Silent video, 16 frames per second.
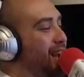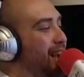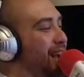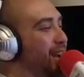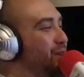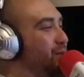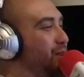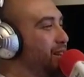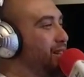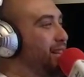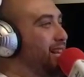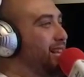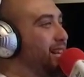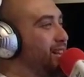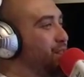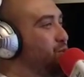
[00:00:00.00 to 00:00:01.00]
It was
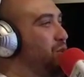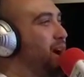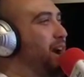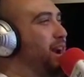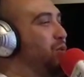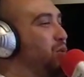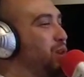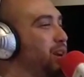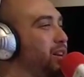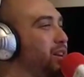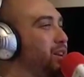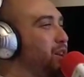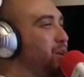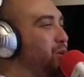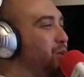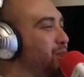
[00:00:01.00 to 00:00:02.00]
like, that's why I wanted to
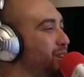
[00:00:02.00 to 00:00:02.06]
know more,